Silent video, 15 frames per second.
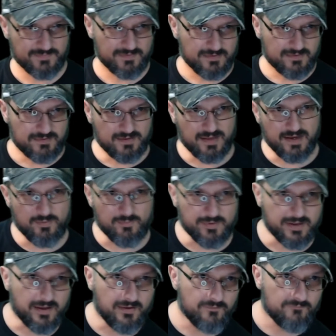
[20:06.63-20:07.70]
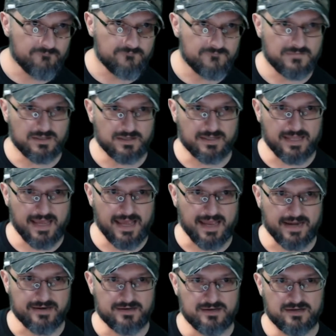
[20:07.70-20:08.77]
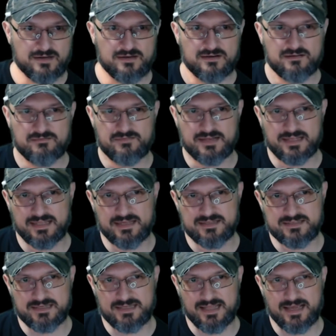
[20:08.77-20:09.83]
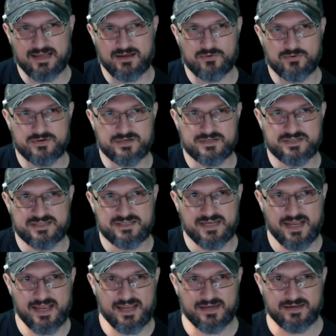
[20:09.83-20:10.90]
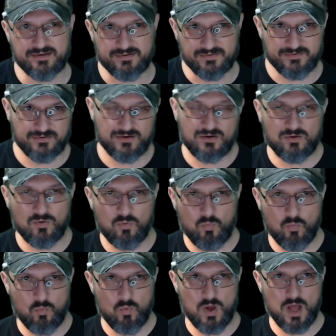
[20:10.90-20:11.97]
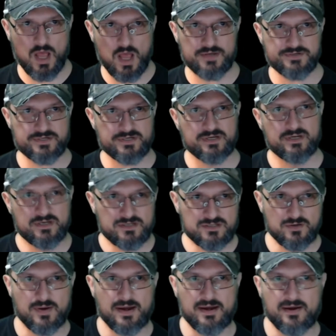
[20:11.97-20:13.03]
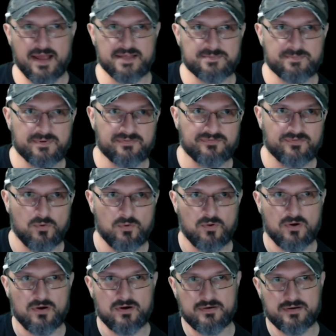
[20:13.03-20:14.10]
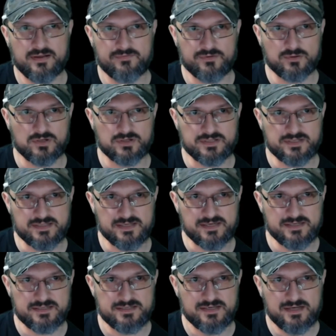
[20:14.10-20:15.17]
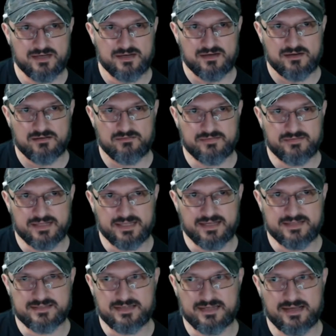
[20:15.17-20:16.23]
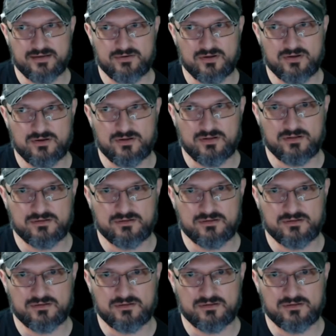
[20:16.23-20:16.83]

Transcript: There we go. Look at that. VLANs allowed 10. What? So whereas before, if you looked at this, VLANs allowed all.